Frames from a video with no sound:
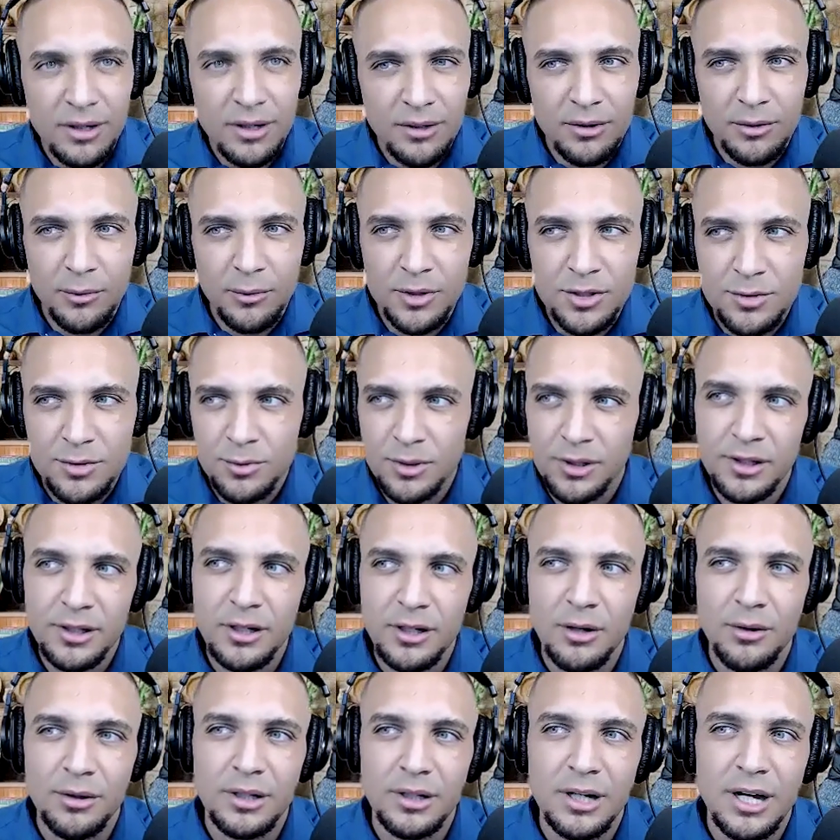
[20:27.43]
what's
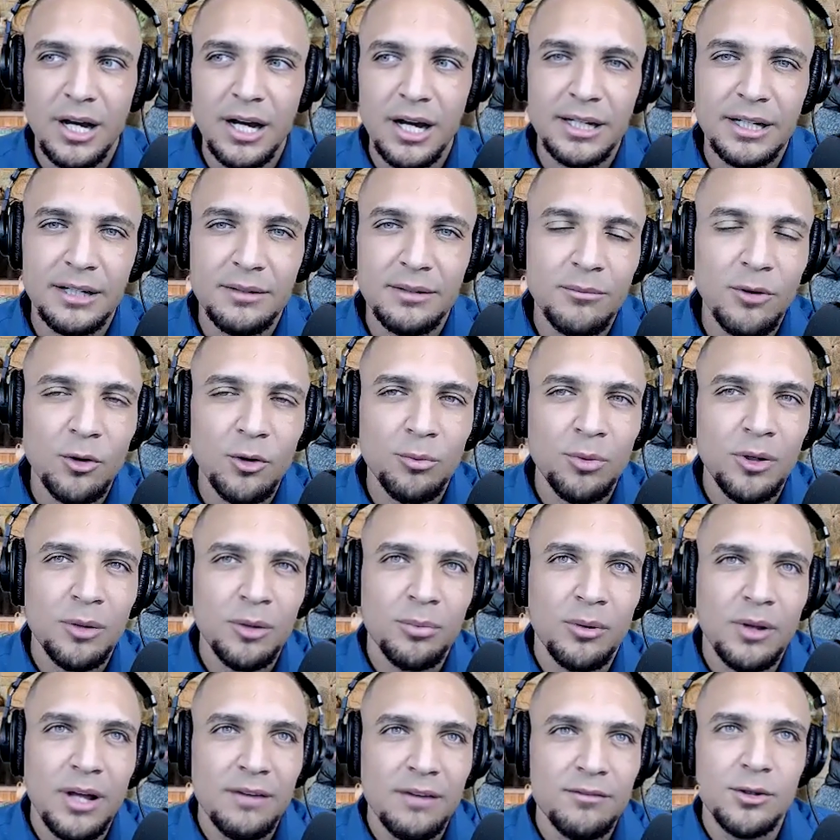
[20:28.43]
really going on? And most
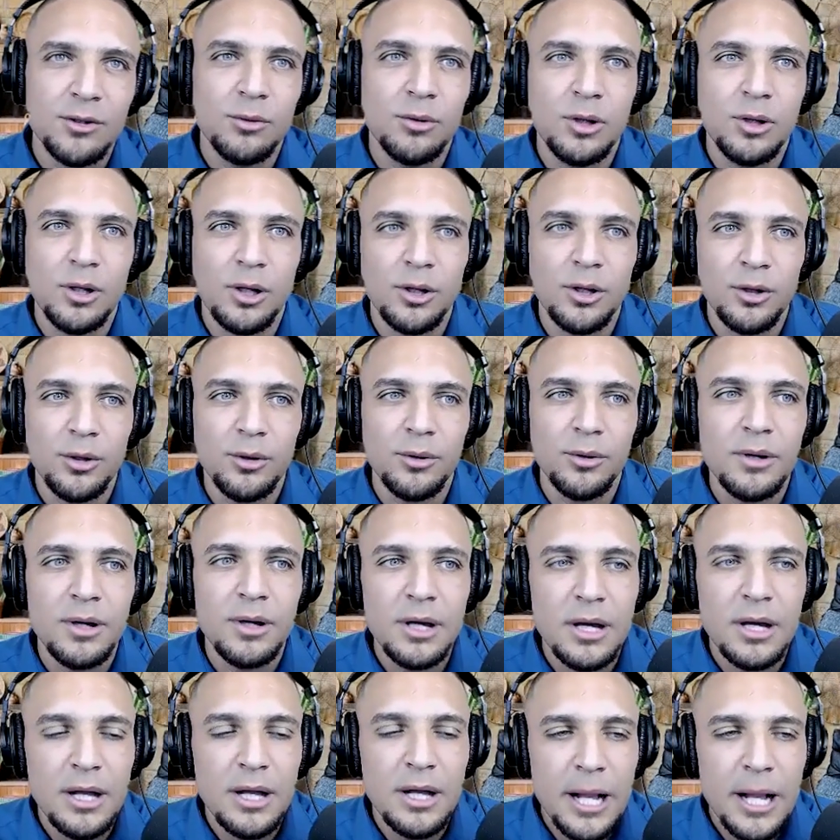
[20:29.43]
people have no clue.